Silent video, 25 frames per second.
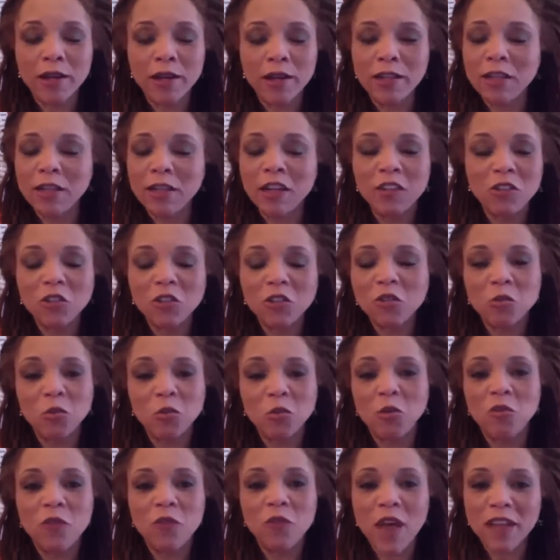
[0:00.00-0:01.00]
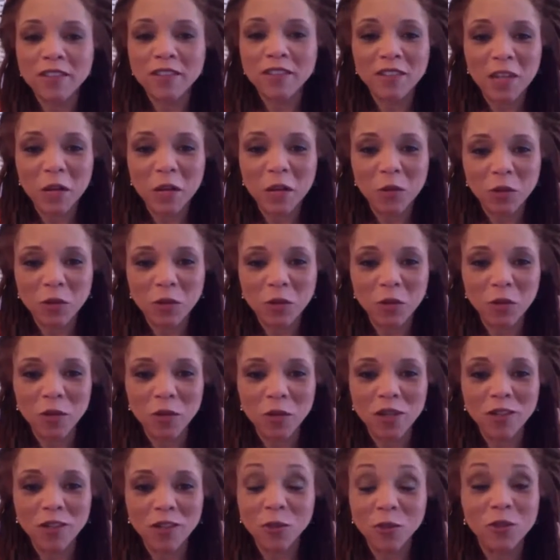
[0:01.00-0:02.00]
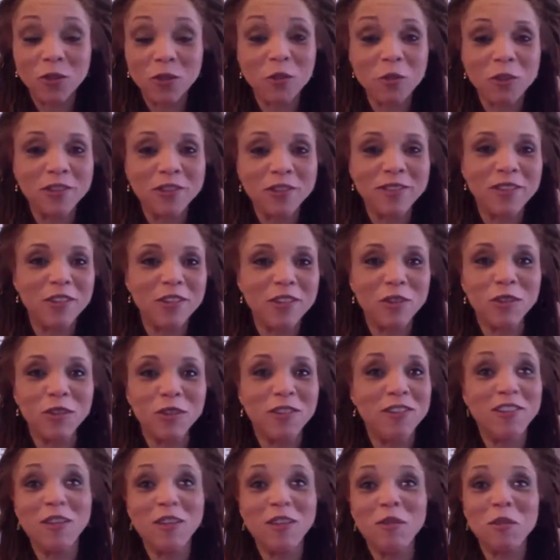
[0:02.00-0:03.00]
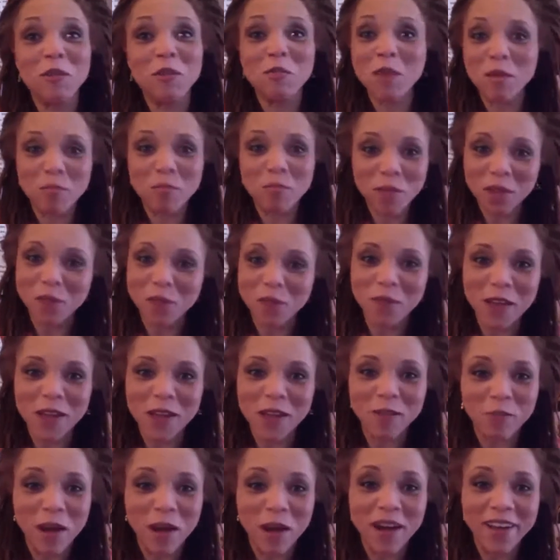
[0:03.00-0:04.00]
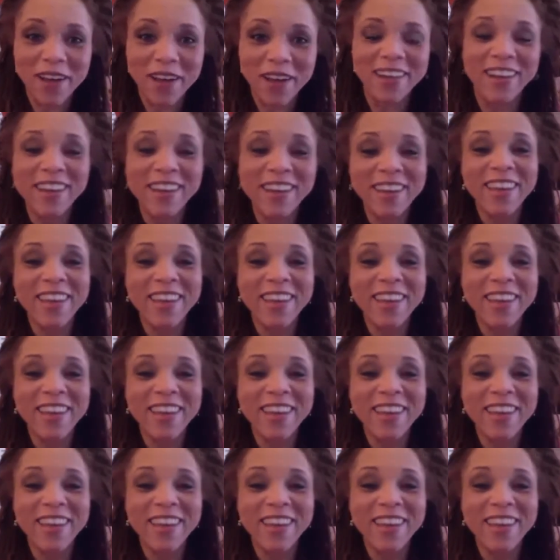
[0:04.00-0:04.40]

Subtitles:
and I just was fascinated with her because for some reason she seemed to be a big fan of mine,